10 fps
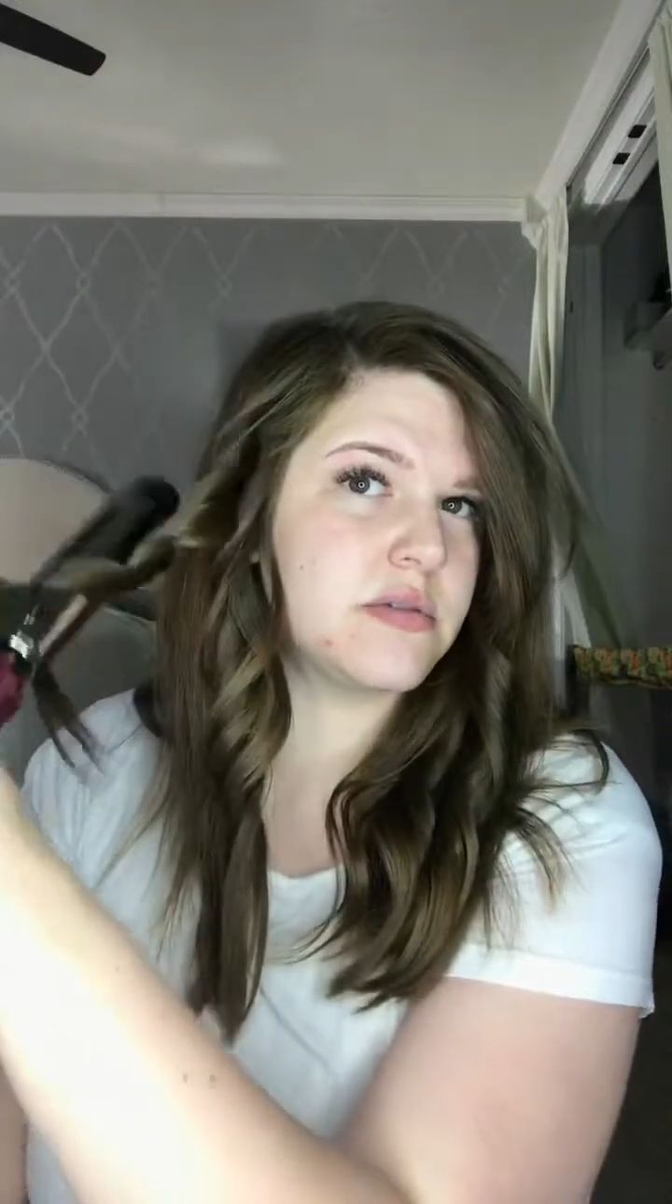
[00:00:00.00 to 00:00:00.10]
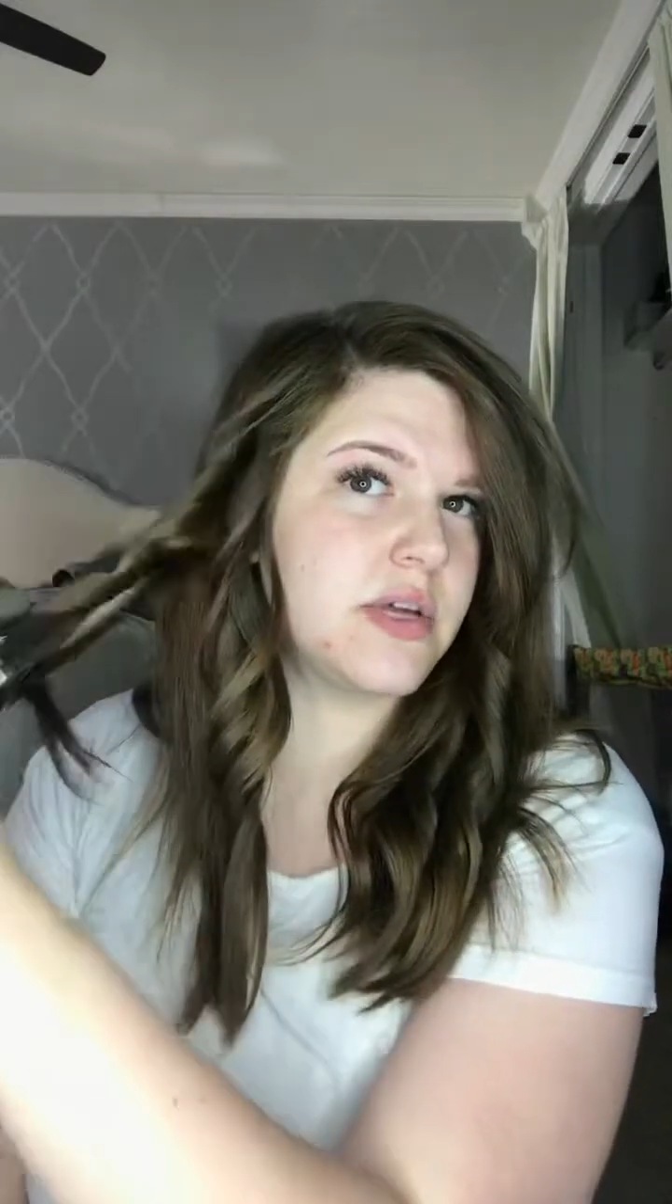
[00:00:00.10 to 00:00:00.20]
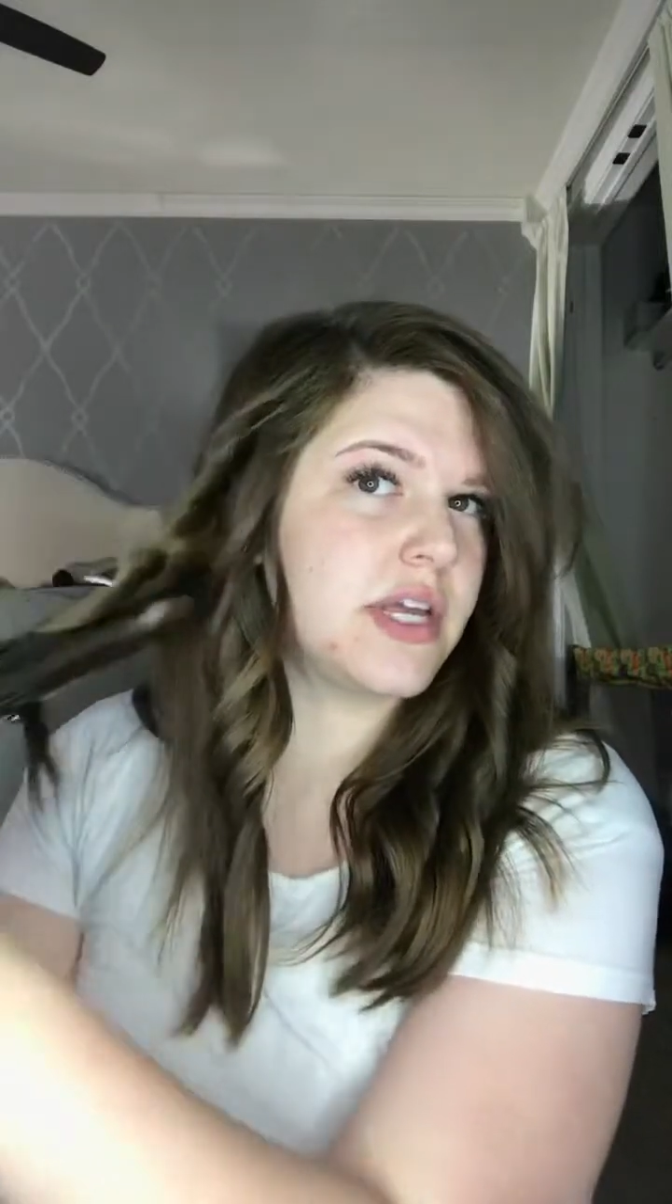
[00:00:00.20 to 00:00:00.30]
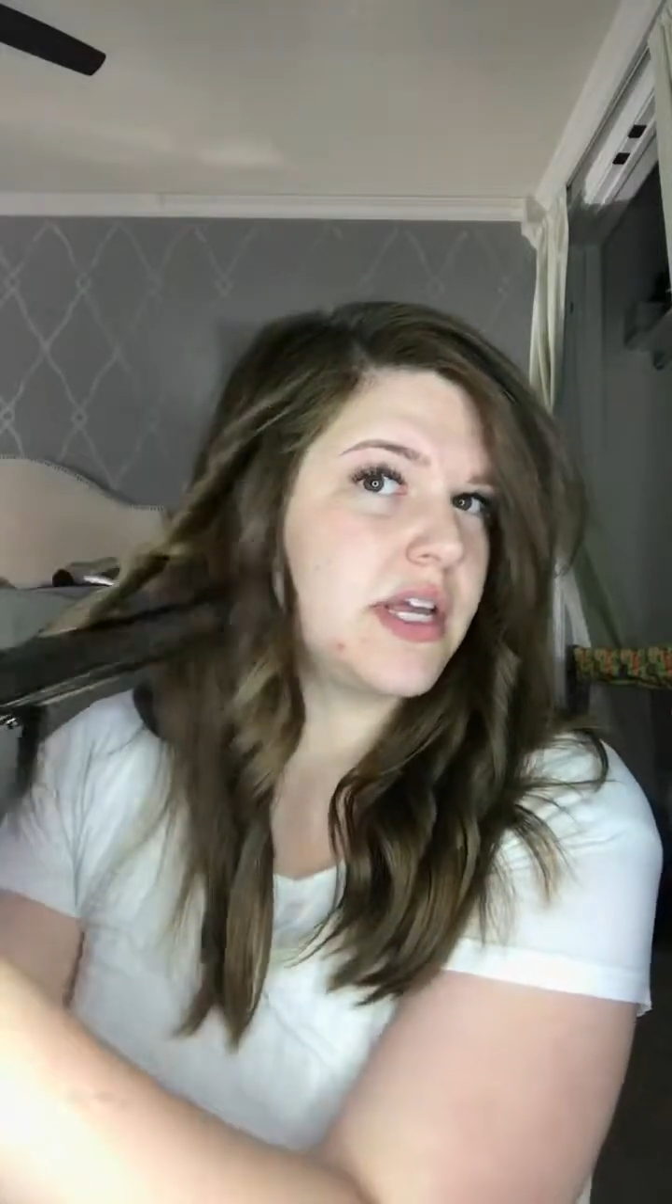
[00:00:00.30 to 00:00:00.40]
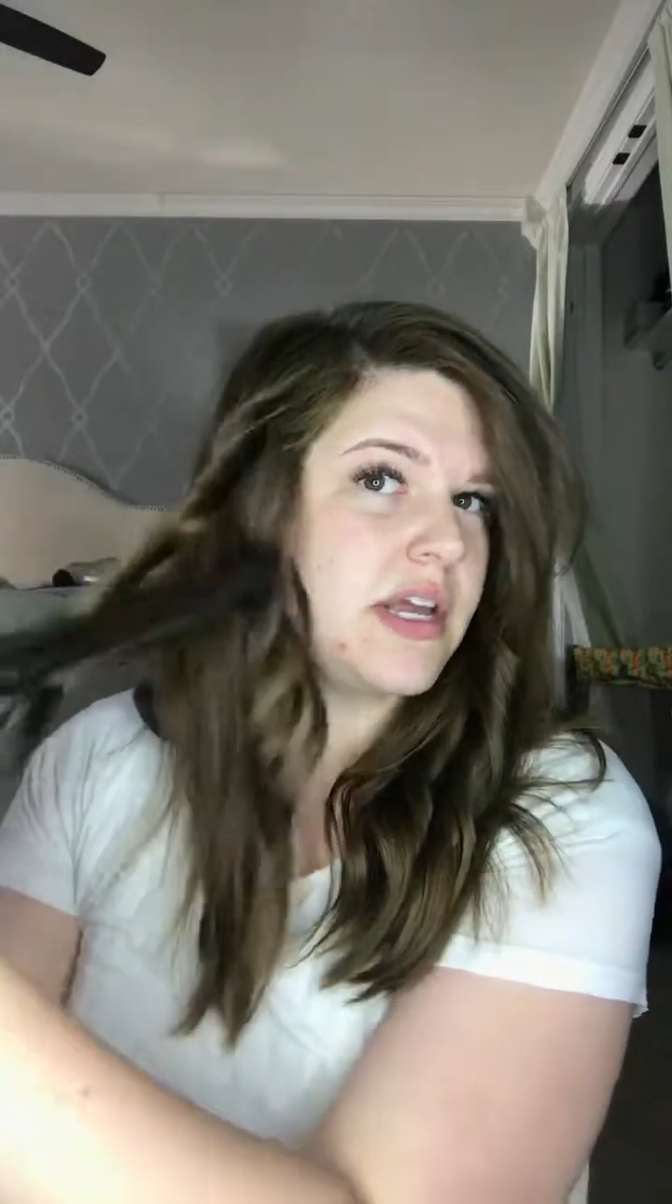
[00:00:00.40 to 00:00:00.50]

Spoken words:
so it